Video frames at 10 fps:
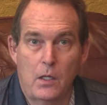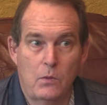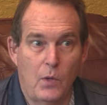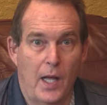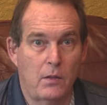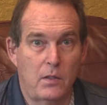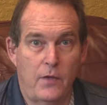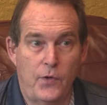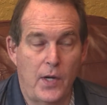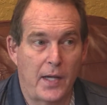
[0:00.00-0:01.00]
Well,
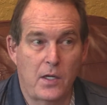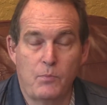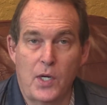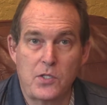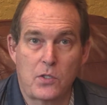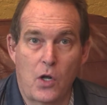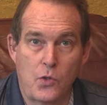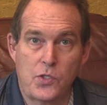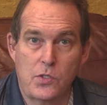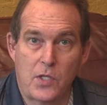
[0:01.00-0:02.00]
if you're not going to impress
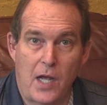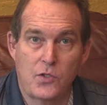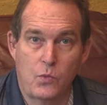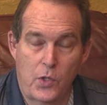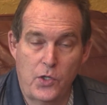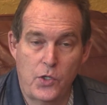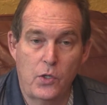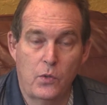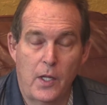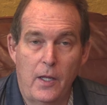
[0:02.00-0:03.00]
coaches and scouts, what
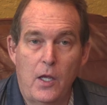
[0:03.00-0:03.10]
do?